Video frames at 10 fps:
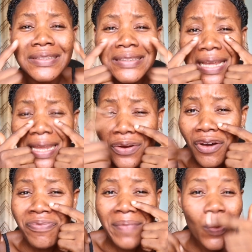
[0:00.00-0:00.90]
Taking
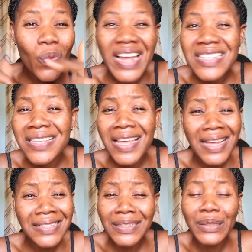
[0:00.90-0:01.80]
off my
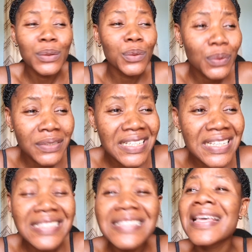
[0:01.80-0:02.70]
whitehead alone
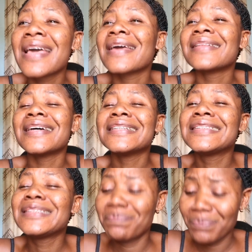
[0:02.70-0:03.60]
is the
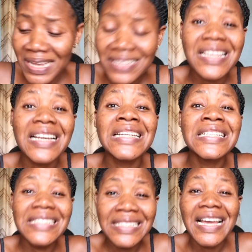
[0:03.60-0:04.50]
deepest
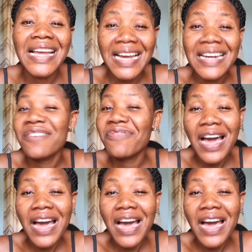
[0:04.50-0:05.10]
cleansing I can ever